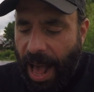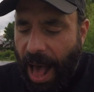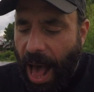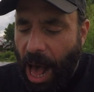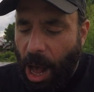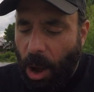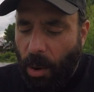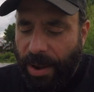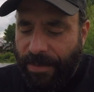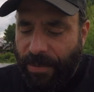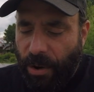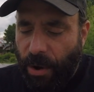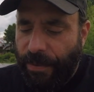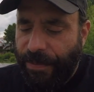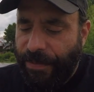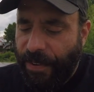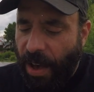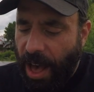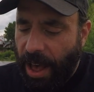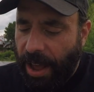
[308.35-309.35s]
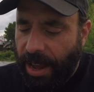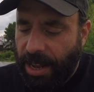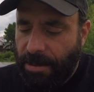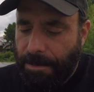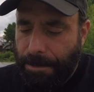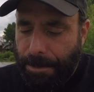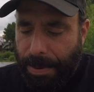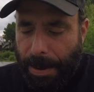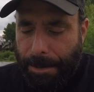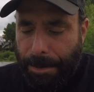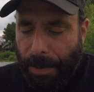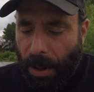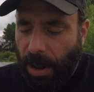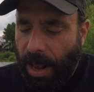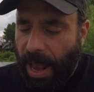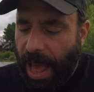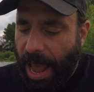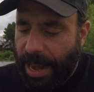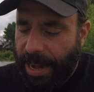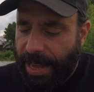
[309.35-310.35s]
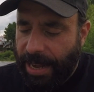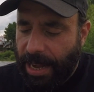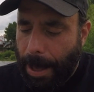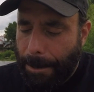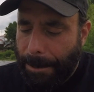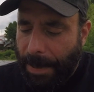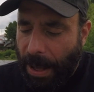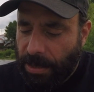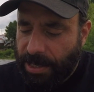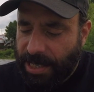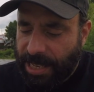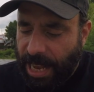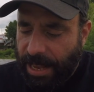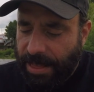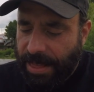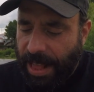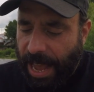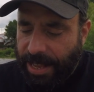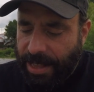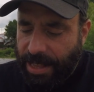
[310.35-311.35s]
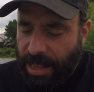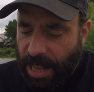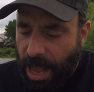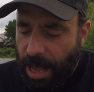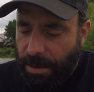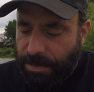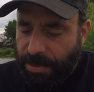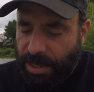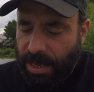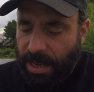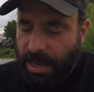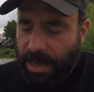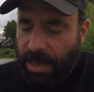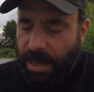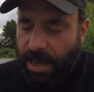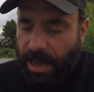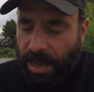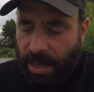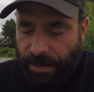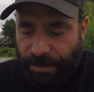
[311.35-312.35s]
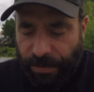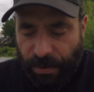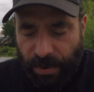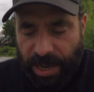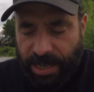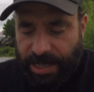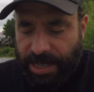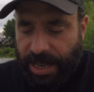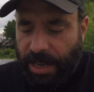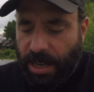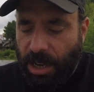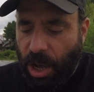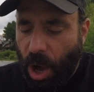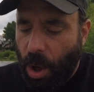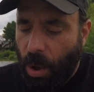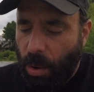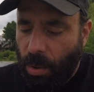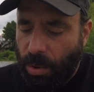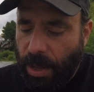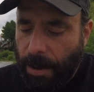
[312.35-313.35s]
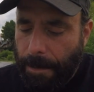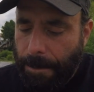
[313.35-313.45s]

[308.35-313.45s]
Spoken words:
however, find people lining up outside nightclubs in freezing cold,